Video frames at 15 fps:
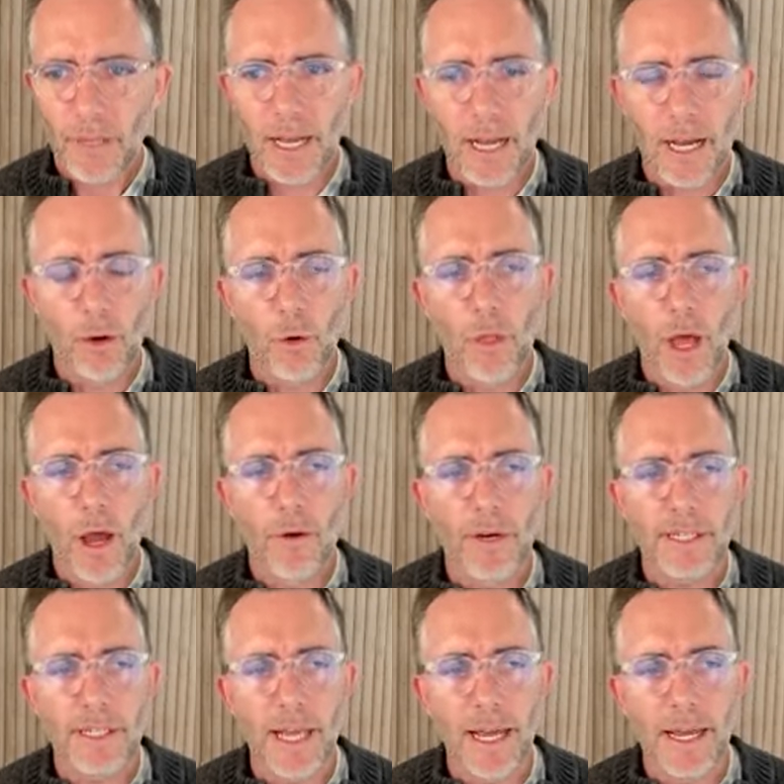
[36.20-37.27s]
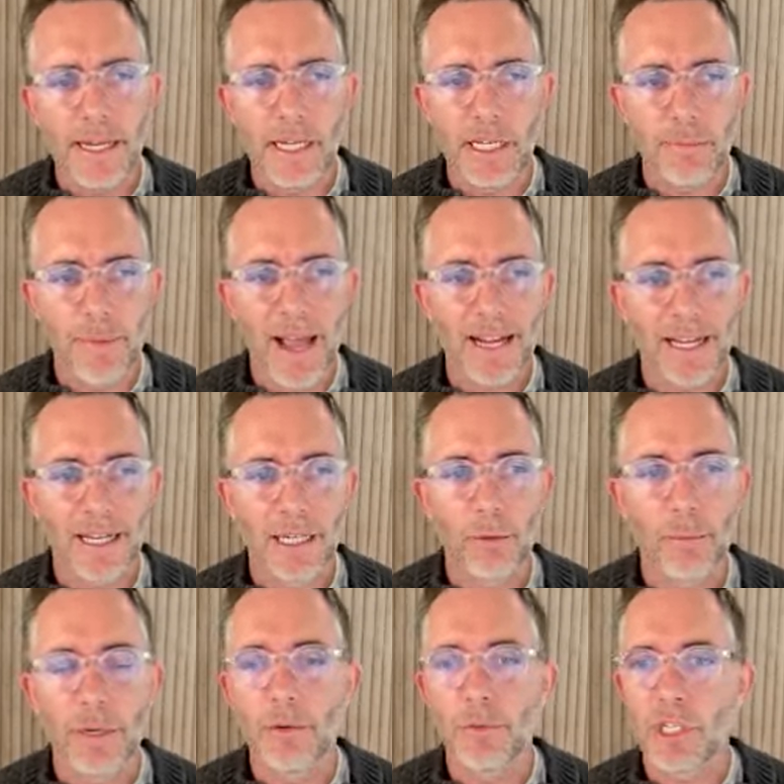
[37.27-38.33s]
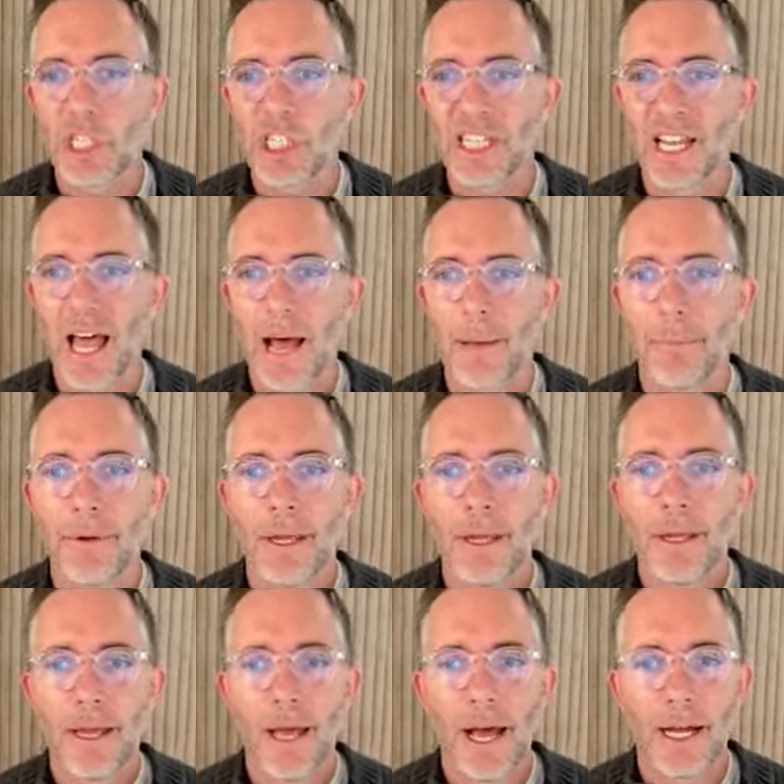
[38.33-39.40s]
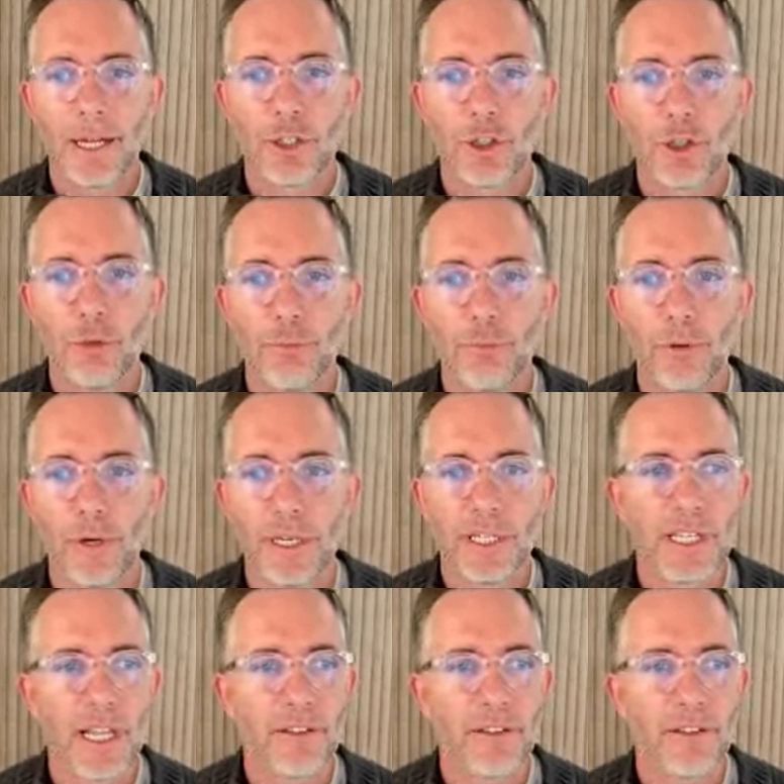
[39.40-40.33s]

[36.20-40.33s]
uh, although it uh, eased back a little bit, it was still up 2.7%.